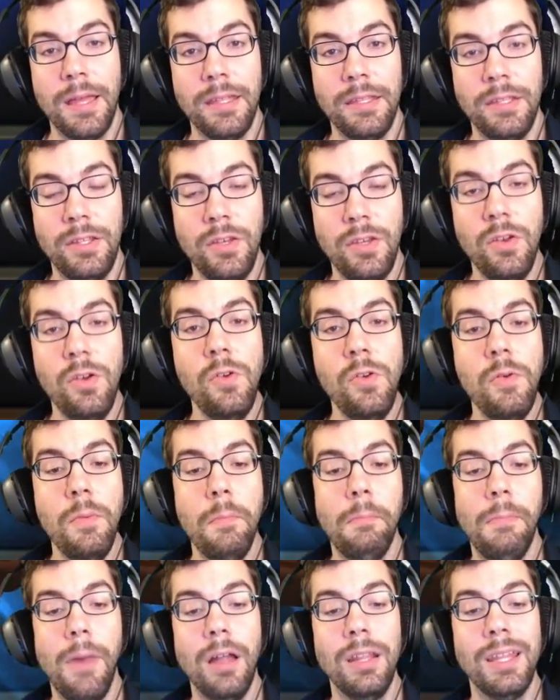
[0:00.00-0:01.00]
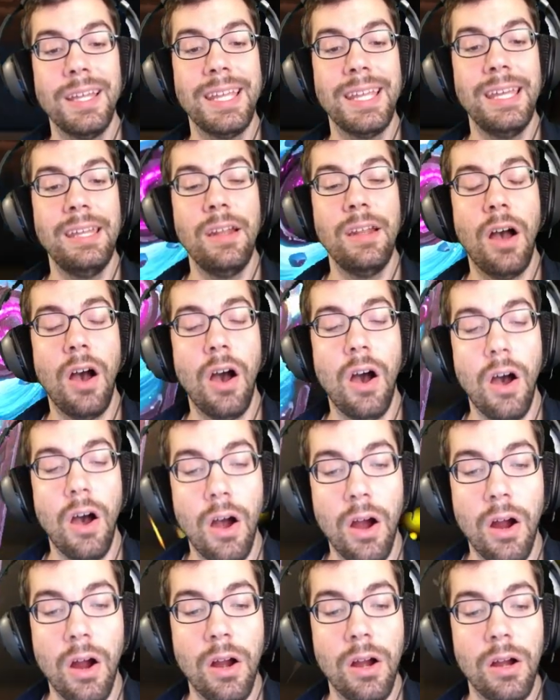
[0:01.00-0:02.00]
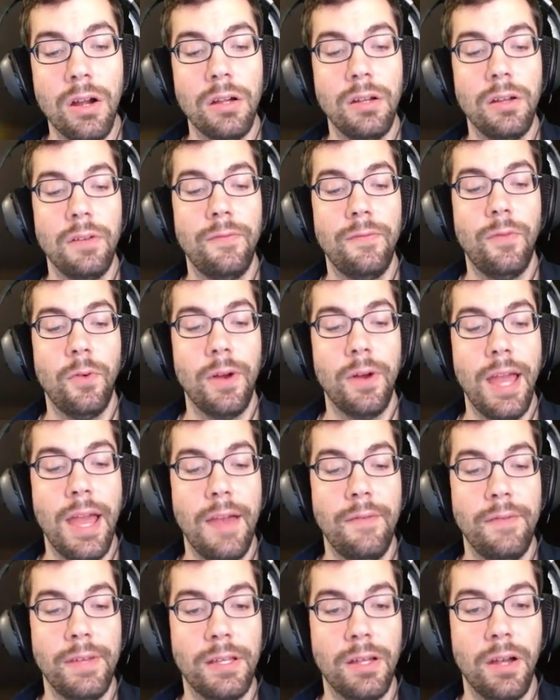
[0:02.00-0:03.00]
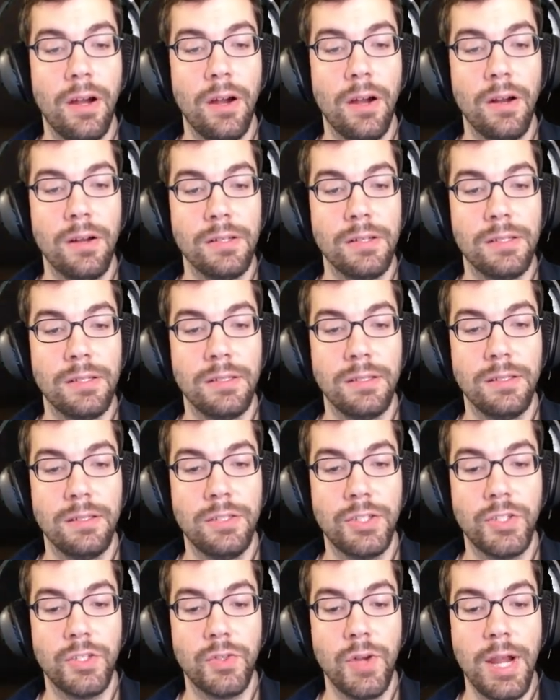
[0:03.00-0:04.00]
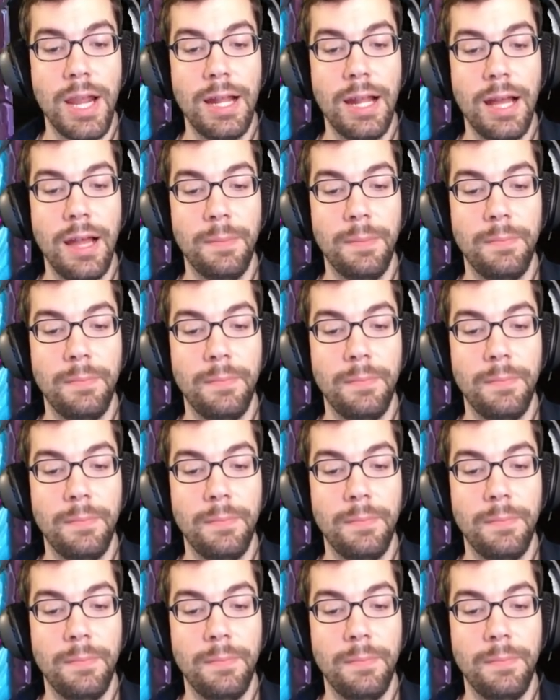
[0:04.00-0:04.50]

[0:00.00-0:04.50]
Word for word: you mulligan hard for heavy cards. Straight up.